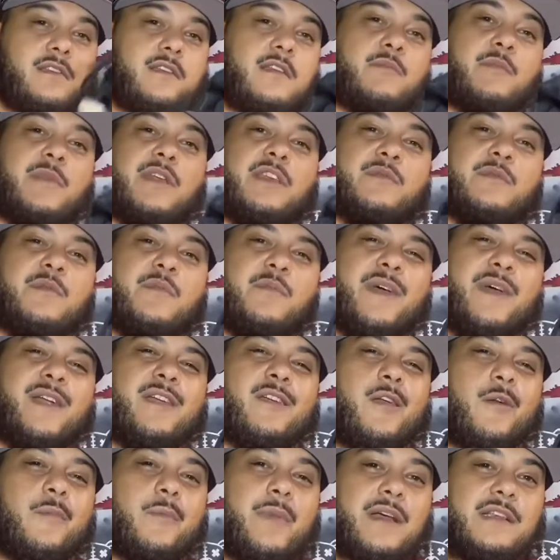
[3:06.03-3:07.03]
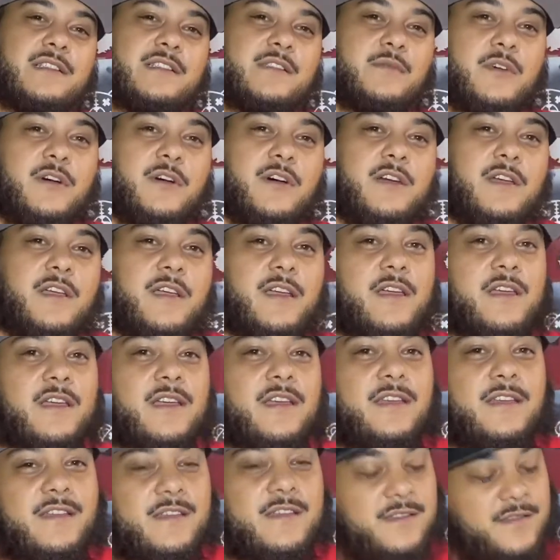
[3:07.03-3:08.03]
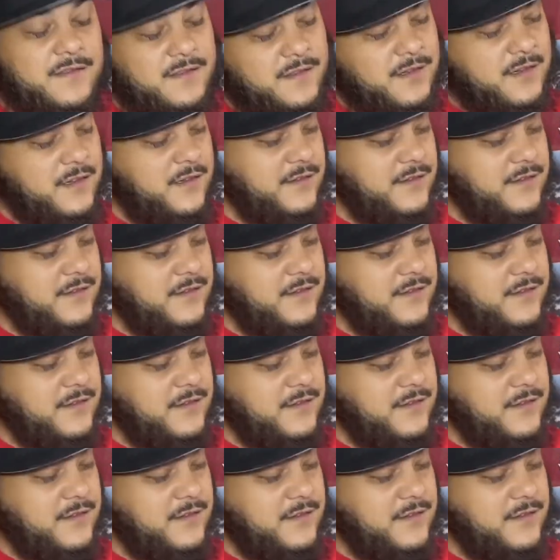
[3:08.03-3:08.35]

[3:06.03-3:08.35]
makes me better at basketball. And